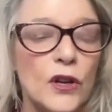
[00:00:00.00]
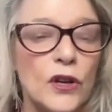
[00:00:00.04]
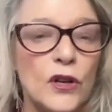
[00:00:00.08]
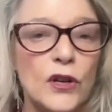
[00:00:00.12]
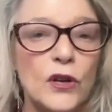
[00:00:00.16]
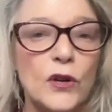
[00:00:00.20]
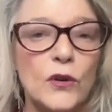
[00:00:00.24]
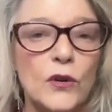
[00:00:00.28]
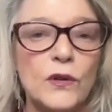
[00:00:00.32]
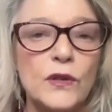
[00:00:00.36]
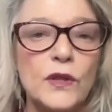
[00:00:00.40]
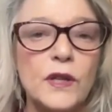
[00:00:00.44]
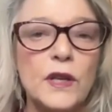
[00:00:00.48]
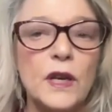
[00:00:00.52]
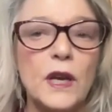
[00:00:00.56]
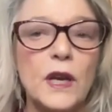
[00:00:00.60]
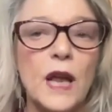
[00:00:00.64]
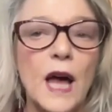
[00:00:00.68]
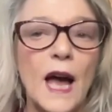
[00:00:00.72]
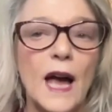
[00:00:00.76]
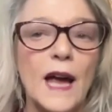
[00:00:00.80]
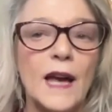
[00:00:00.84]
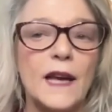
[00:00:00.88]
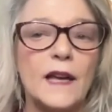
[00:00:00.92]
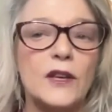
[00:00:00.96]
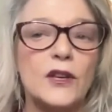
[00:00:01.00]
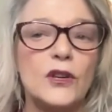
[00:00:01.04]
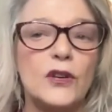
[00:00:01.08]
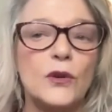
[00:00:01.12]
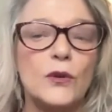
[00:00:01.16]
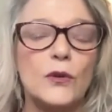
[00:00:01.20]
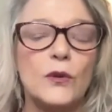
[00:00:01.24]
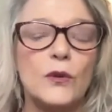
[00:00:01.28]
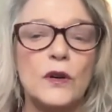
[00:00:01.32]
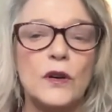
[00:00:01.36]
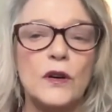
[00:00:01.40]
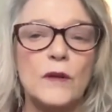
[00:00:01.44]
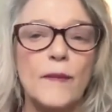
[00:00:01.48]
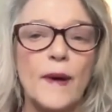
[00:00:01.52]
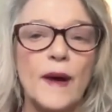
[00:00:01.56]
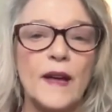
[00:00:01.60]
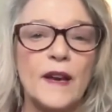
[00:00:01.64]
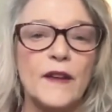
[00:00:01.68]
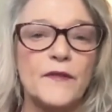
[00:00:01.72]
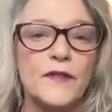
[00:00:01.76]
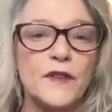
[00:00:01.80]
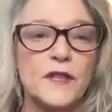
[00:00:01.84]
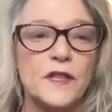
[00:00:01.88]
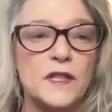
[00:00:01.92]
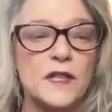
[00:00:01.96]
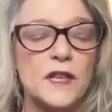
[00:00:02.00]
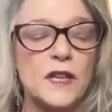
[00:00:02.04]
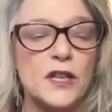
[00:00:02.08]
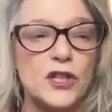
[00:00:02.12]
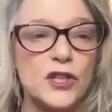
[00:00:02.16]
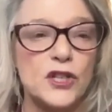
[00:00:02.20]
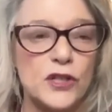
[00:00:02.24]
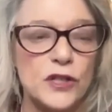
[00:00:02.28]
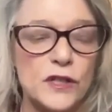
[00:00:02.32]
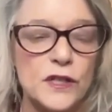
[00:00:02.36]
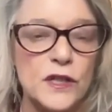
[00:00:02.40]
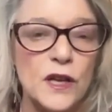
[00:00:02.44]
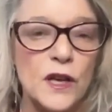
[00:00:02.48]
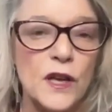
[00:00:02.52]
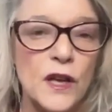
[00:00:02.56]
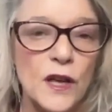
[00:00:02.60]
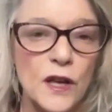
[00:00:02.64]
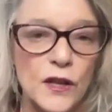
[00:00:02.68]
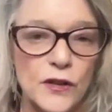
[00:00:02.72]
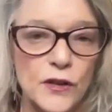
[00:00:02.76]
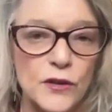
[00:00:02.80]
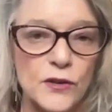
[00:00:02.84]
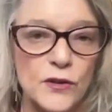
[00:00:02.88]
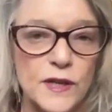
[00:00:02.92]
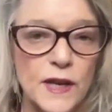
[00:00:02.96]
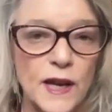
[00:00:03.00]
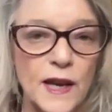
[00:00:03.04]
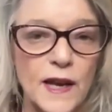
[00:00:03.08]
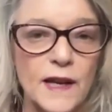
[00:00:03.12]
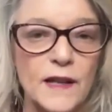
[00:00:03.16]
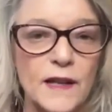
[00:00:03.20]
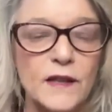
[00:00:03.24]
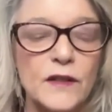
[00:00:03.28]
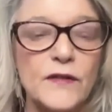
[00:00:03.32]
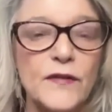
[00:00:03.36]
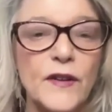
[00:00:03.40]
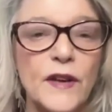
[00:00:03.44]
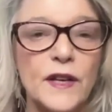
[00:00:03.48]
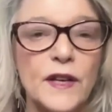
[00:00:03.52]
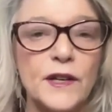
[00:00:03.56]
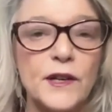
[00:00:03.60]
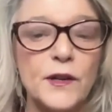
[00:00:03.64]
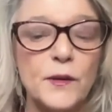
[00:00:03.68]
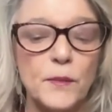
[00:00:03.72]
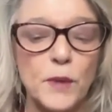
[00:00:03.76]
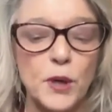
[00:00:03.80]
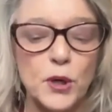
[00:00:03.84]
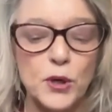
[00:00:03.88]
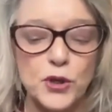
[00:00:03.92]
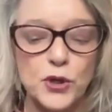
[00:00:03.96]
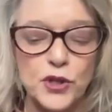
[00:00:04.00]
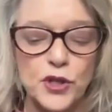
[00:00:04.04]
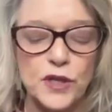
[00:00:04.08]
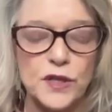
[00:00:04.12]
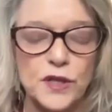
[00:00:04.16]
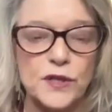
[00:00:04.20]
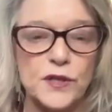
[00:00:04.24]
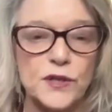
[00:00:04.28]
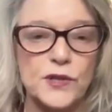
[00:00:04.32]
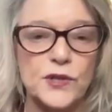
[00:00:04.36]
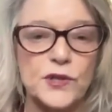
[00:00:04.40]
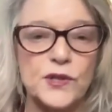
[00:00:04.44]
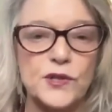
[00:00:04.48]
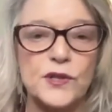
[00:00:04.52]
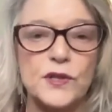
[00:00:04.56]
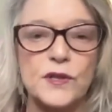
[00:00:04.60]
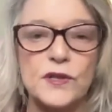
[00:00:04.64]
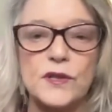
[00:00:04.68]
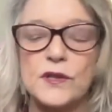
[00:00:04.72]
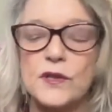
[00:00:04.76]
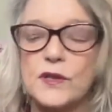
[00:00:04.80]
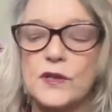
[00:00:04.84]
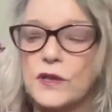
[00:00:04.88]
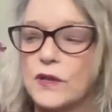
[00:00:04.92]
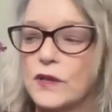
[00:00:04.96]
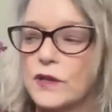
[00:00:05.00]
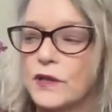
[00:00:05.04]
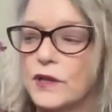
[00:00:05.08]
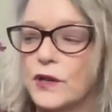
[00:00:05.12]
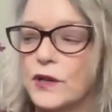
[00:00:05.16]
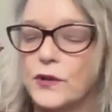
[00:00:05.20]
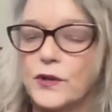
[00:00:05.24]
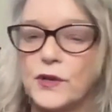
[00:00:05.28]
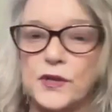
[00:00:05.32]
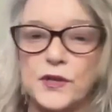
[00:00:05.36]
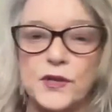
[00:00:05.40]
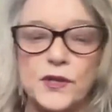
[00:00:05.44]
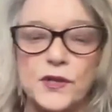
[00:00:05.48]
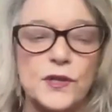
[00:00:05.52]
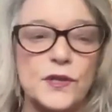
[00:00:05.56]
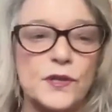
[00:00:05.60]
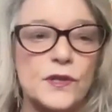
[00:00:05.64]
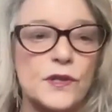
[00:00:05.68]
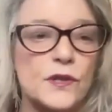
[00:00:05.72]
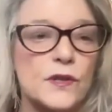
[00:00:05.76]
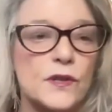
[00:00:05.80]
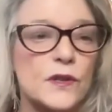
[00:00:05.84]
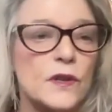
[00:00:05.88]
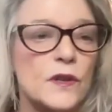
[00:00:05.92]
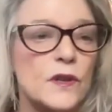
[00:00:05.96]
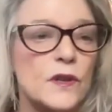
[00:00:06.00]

You're the light, your manifestations, those elevated emotions. Notice.